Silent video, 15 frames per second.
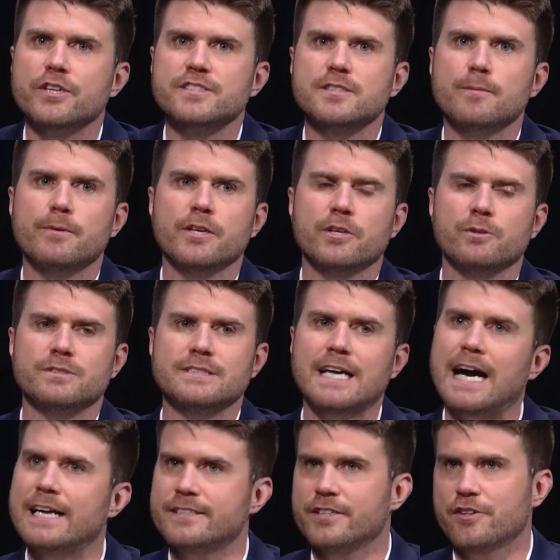is somebody who's
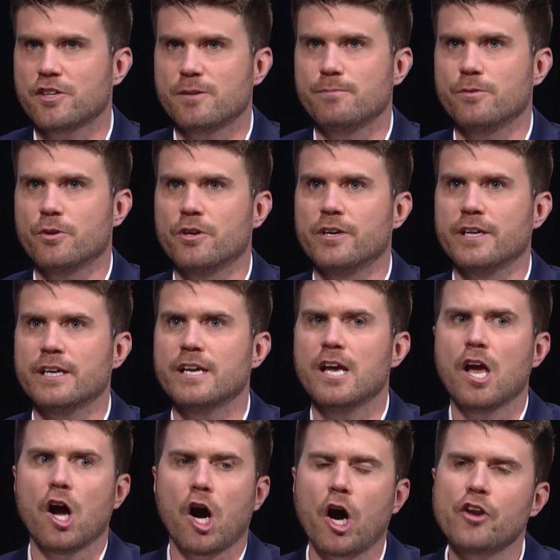tied to the community,
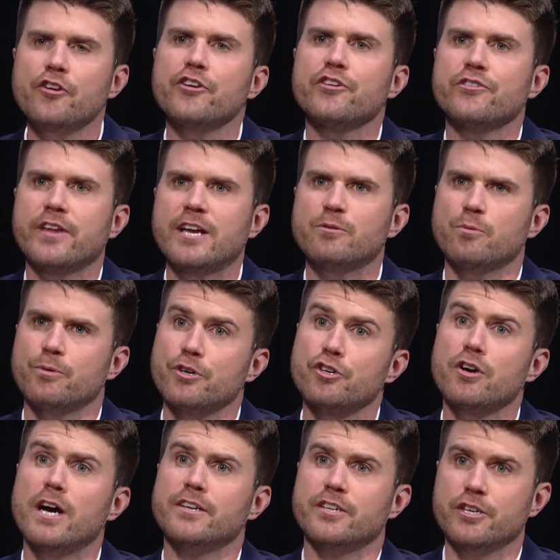understands what we're
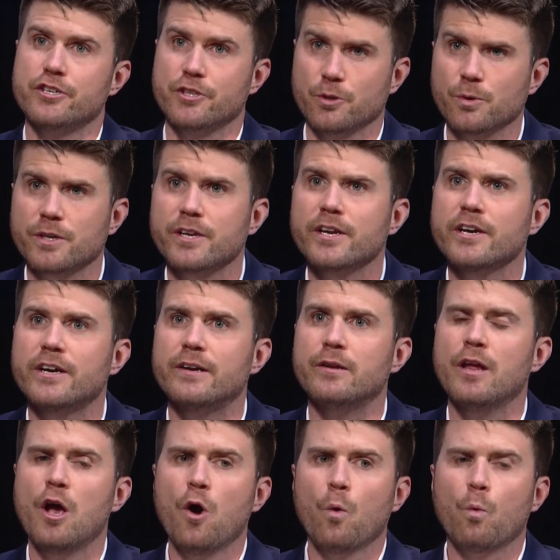trying to do here and
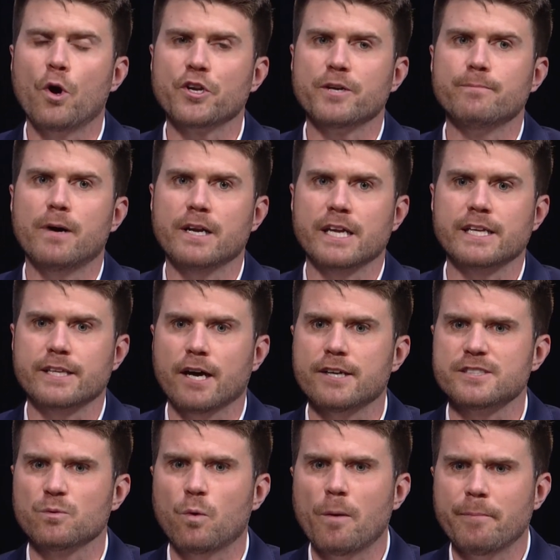what your money
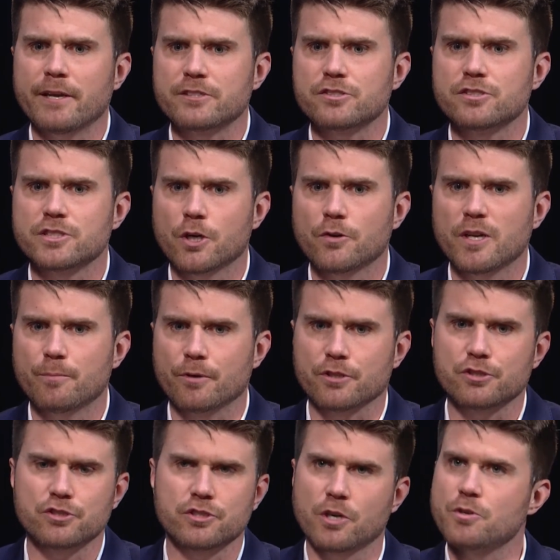does and what makes Stony Brook
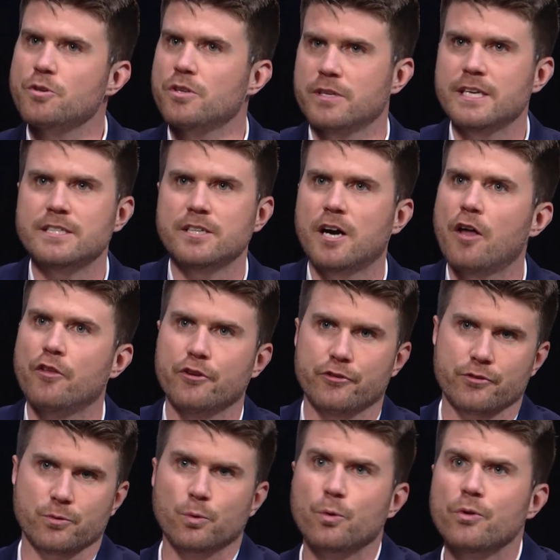so unique to other
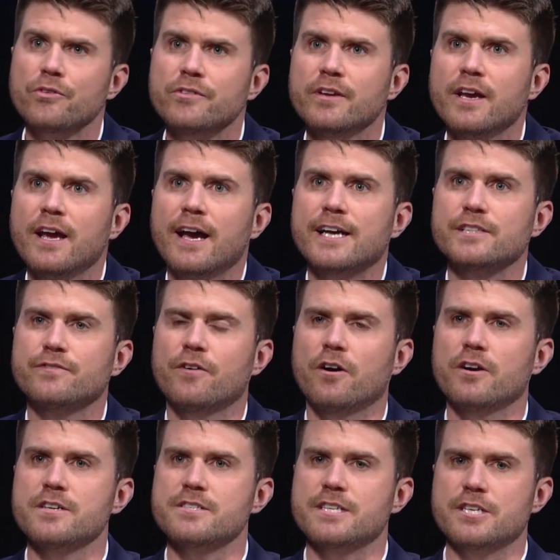schools as
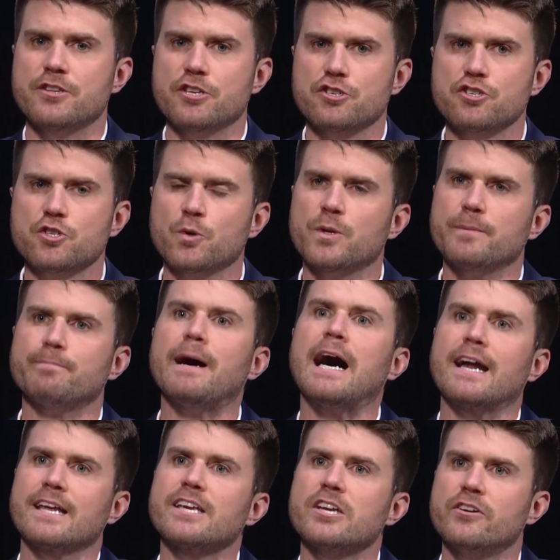far as the, the, student
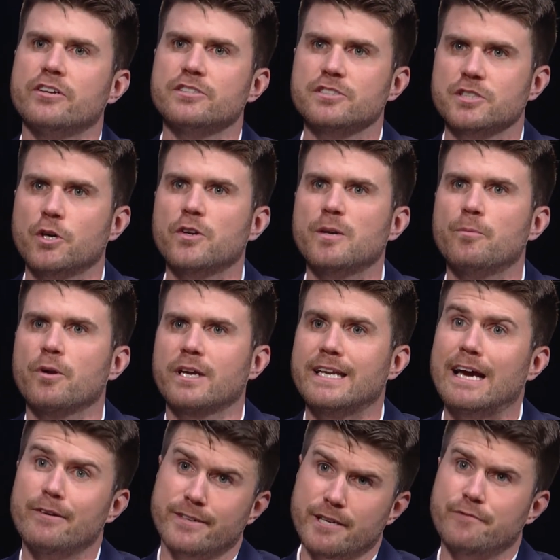body here at Stony Brook
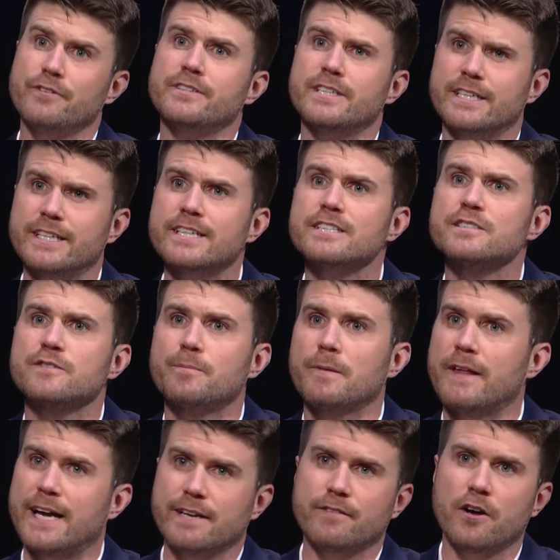and how different it is from a
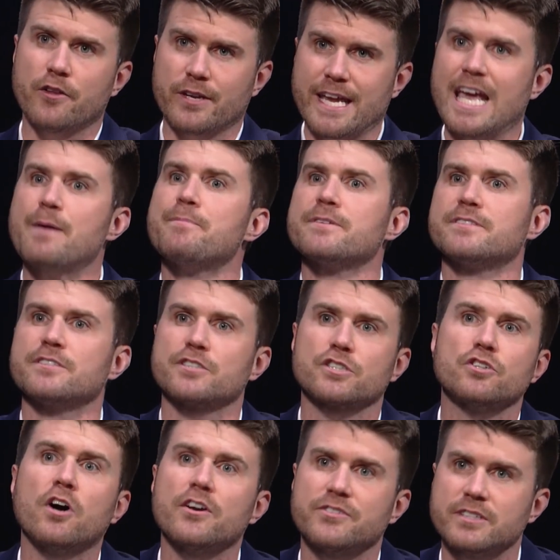lot of other campuses
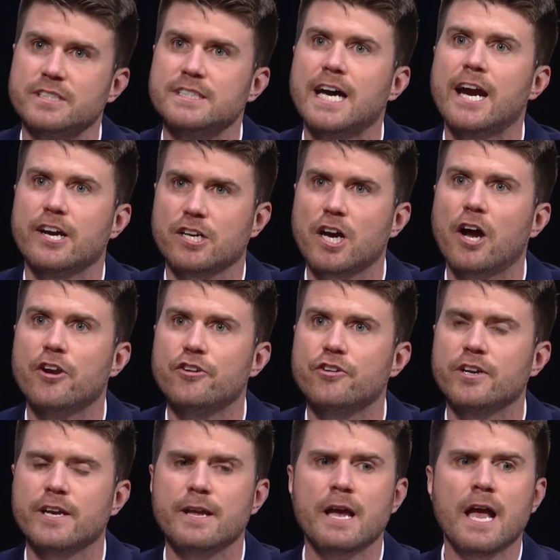across the entire
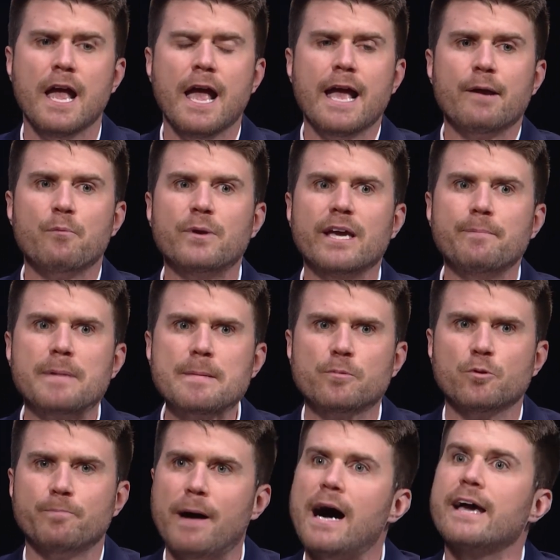country. We get
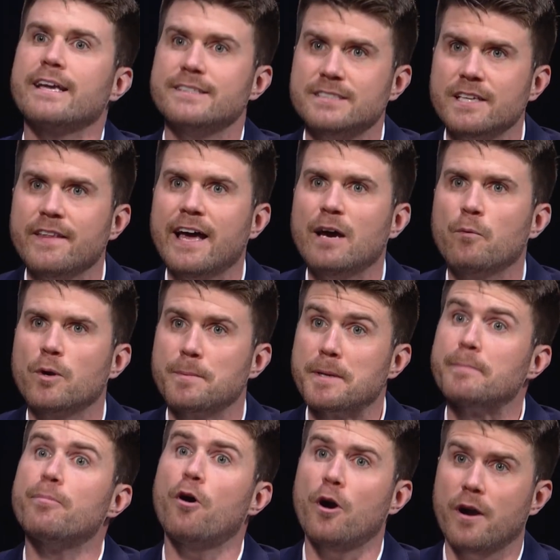people who buy into that, want to be
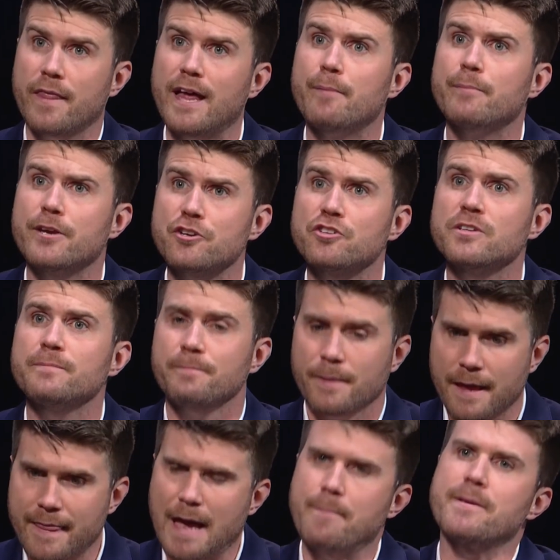a part of that mission,
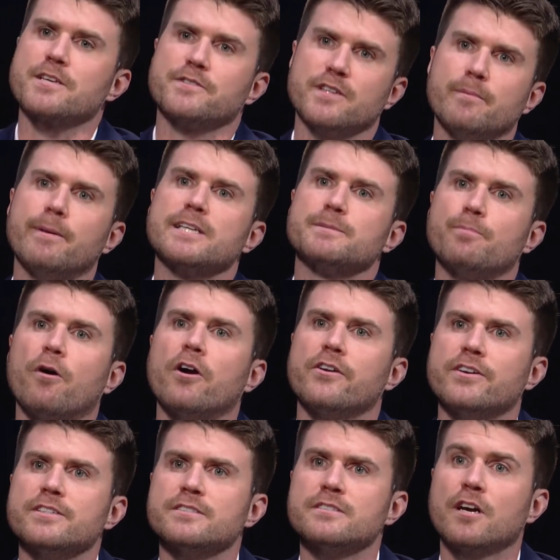and that makes for the best
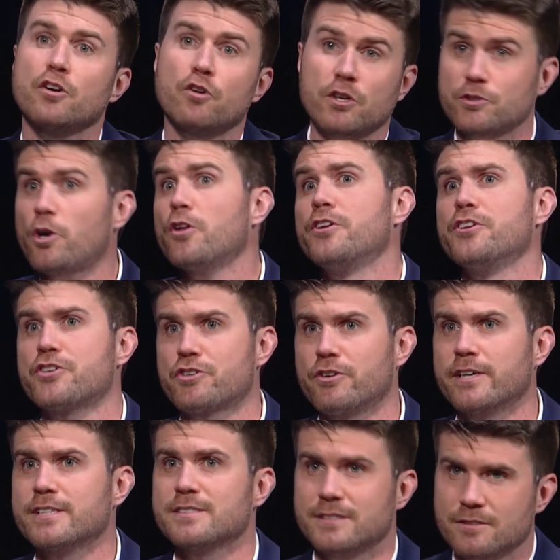partners across all
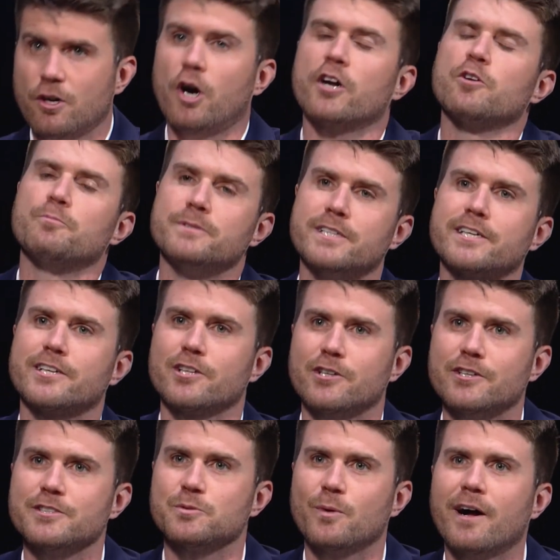industries and auto in
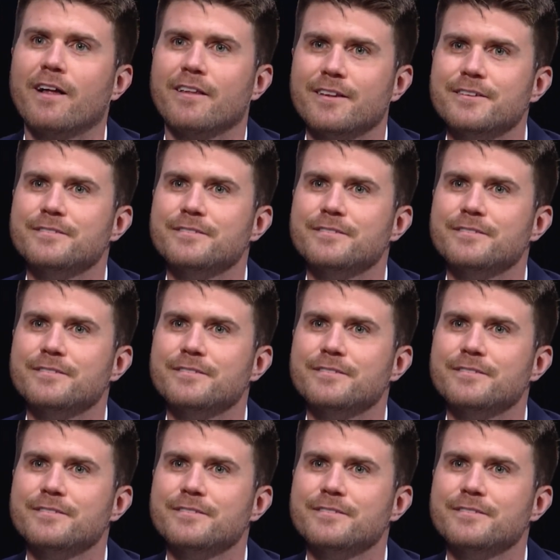particular as well.